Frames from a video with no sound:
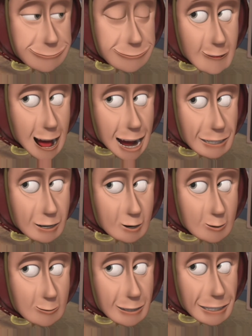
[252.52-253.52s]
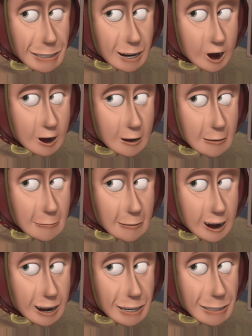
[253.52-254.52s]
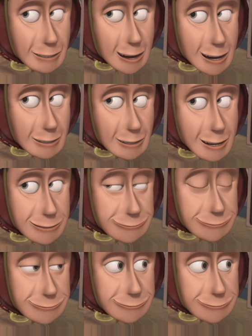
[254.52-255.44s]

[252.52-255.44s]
Thank you so much, Nancy,